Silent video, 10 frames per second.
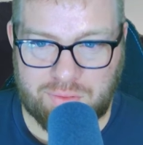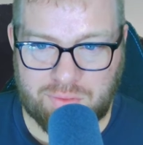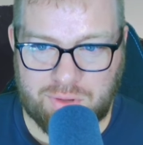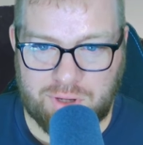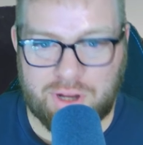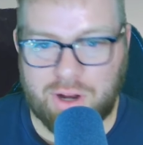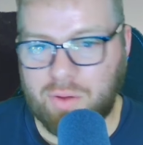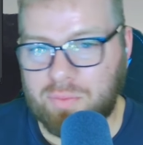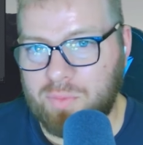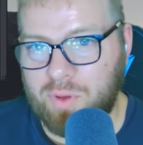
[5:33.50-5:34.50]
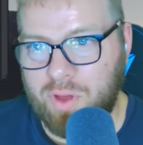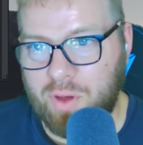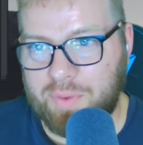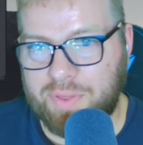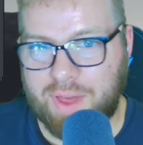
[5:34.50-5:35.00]
You know, we'll go
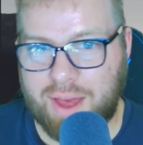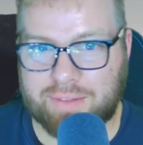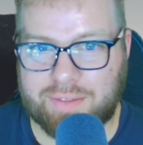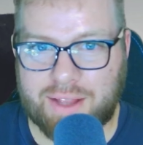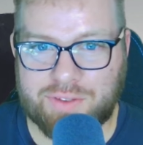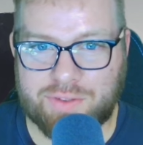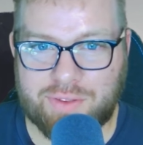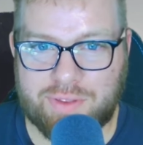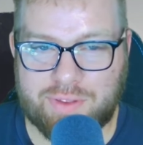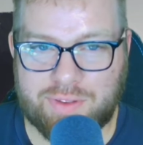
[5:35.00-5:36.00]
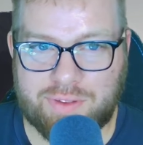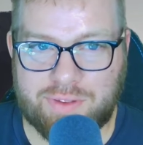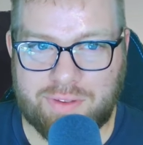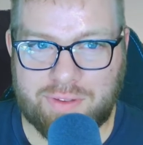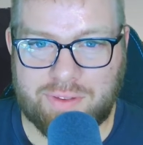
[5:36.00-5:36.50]
with that. That's
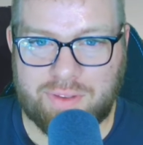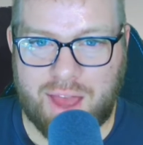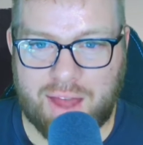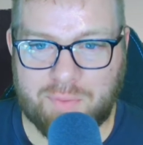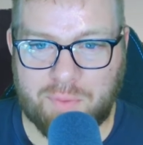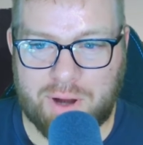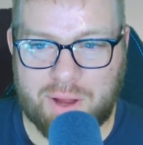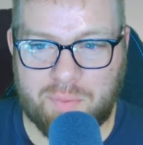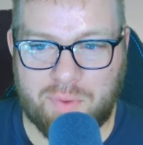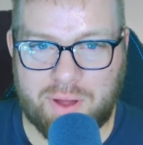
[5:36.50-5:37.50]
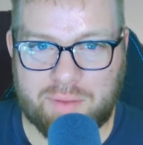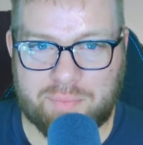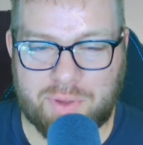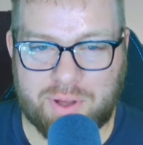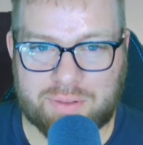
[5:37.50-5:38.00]
not what I want, but